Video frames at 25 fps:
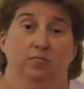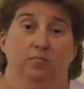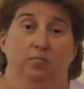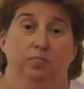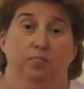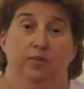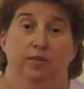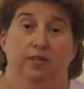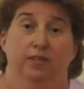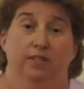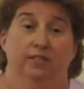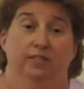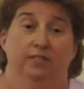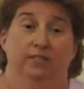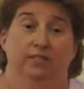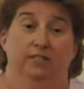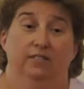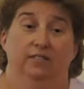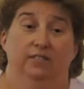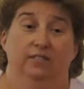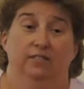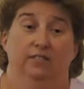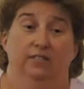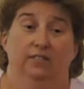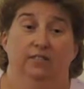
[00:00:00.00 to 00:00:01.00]
But
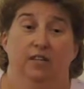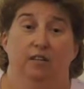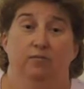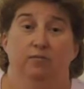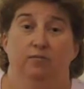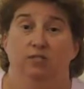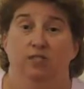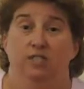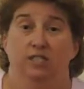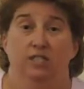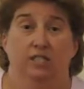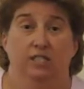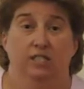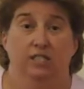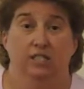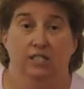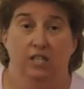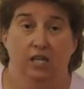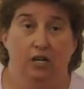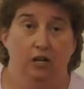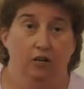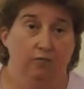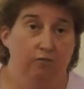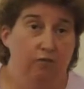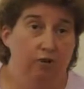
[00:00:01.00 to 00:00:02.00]
that was the
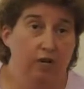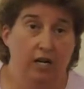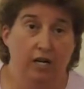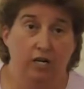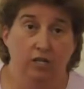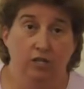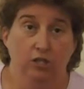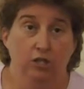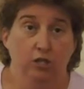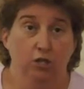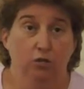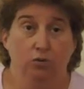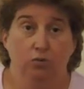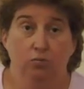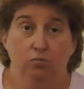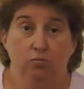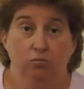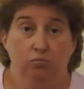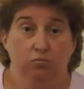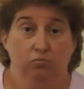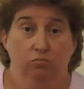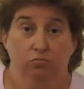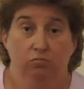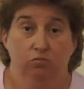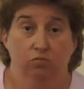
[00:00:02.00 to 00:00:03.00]
extent of what I knew
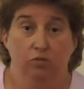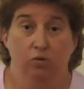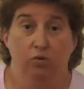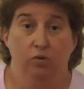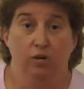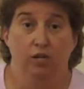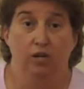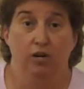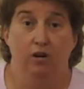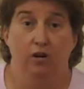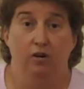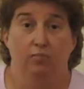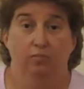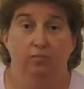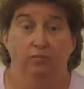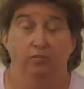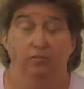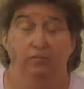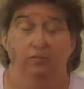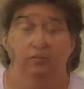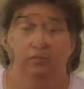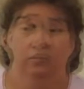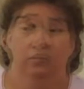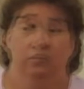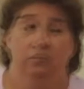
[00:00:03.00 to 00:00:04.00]
growing up.
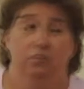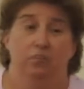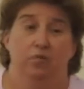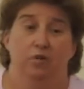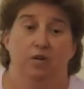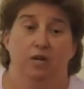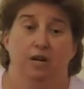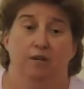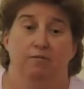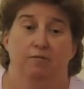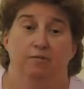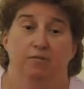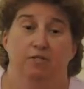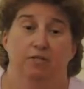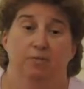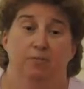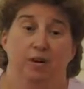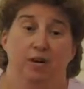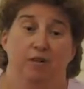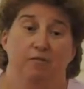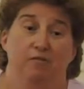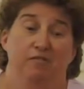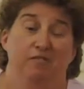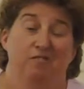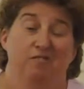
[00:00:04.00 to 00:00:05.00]
When I was
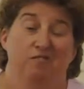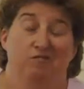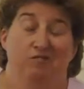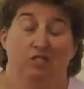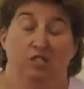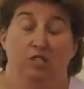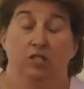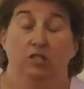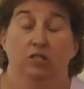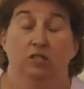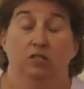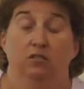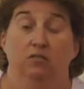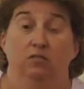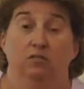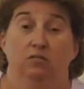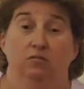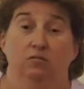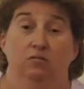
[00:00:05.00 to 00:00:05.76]
about 13,